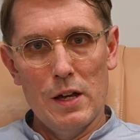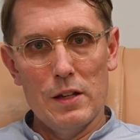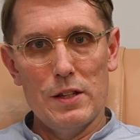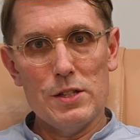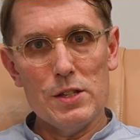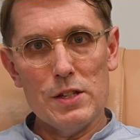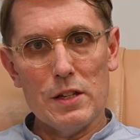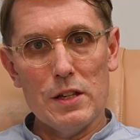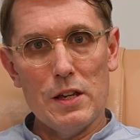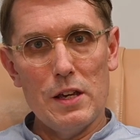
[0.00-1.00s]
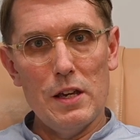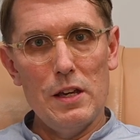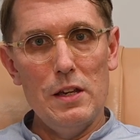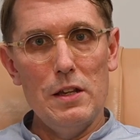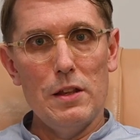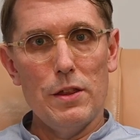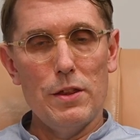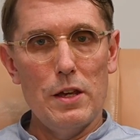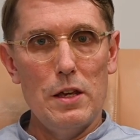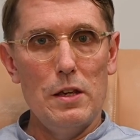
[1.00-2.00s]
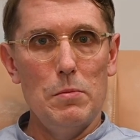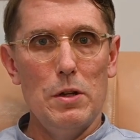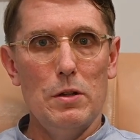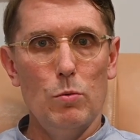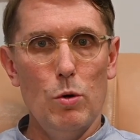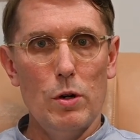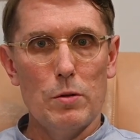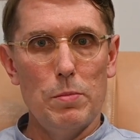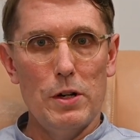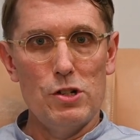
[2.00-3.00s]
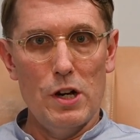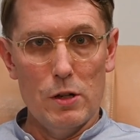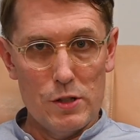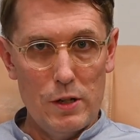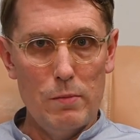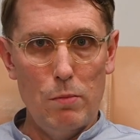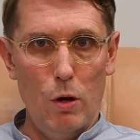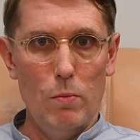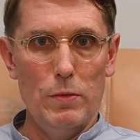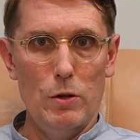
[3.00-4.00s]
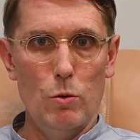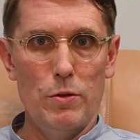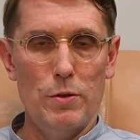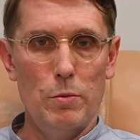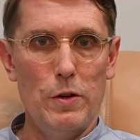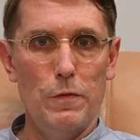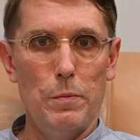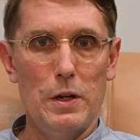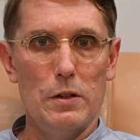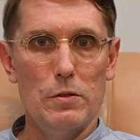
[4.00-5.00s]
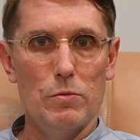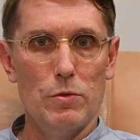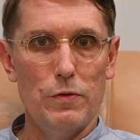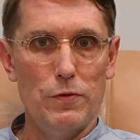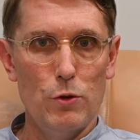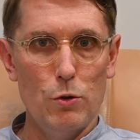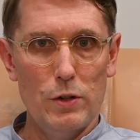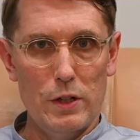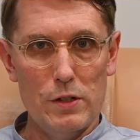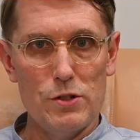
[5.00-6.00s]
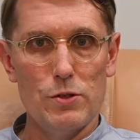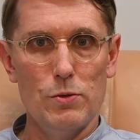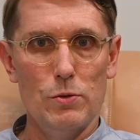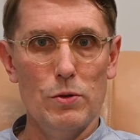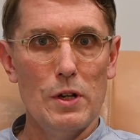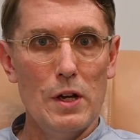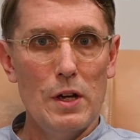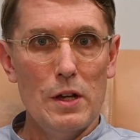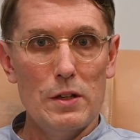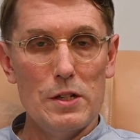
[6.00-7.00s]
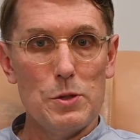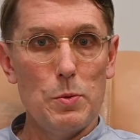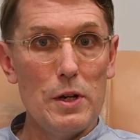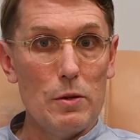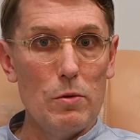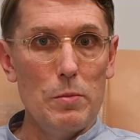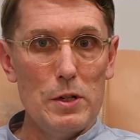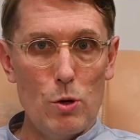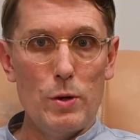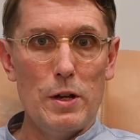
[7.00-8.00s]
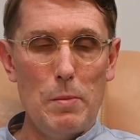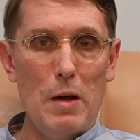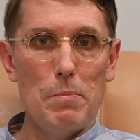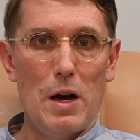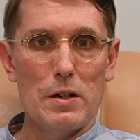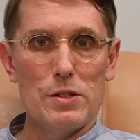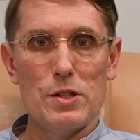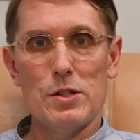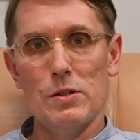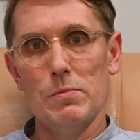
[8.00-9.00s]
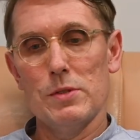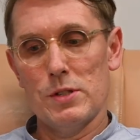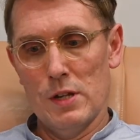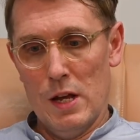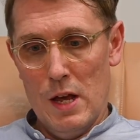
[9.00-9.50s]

This is a key theme in the work by Charles Lindblom, the author we've been referring to this week when we're talking about market systems.